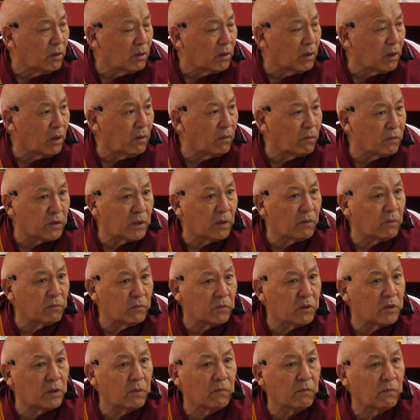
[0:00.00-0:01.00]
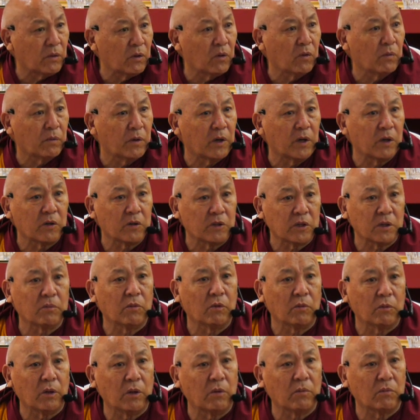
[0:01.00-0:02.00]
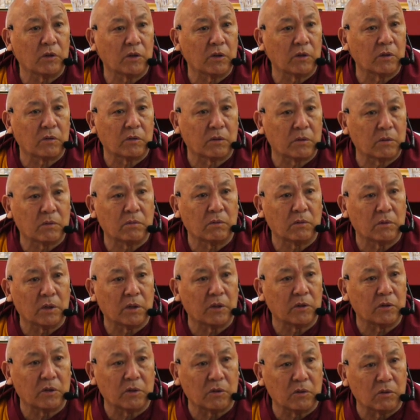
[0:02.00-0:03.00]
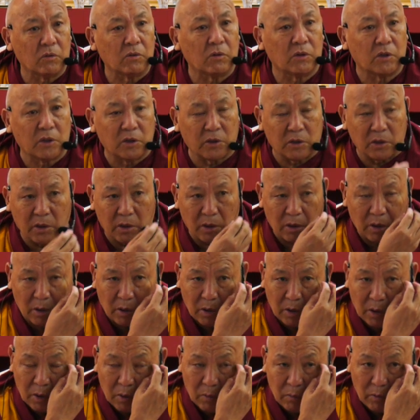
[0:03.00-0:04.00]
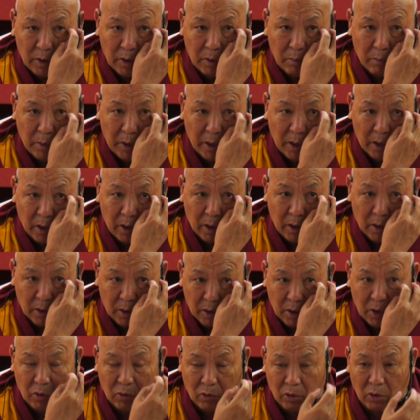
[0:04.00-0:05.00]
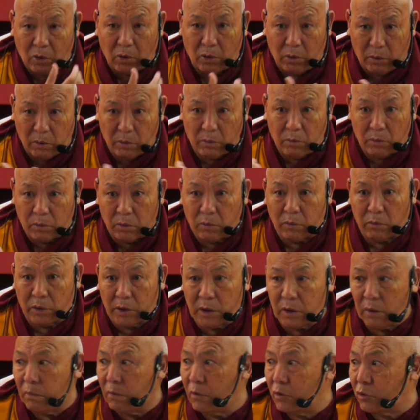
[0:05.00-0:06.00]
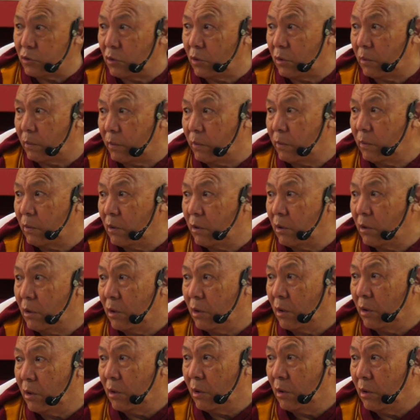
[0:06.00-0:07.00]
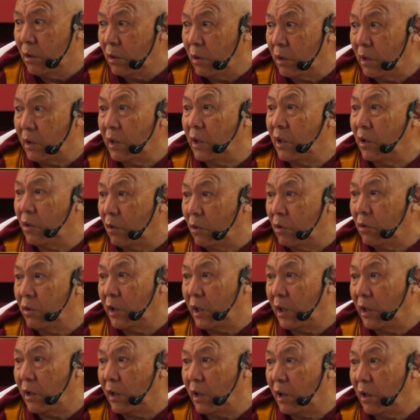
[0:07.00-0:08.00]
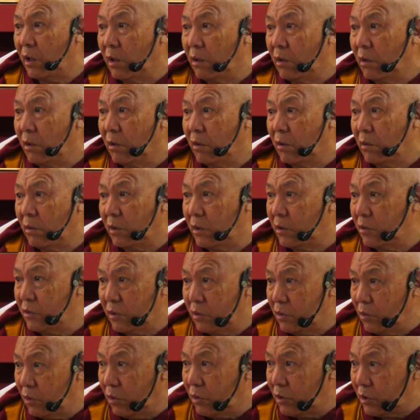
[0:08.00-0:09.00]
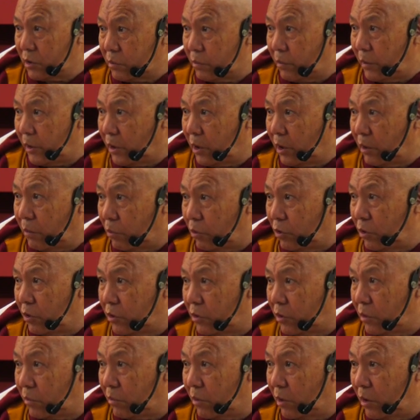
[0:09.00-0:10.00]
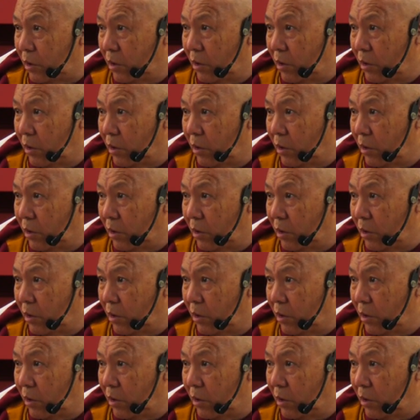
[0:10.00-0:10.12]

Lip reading: I have some few friends, some of them just listened to teaching and then went back, and they're doing wonderful job in their own area. This is not spreading Buddhism.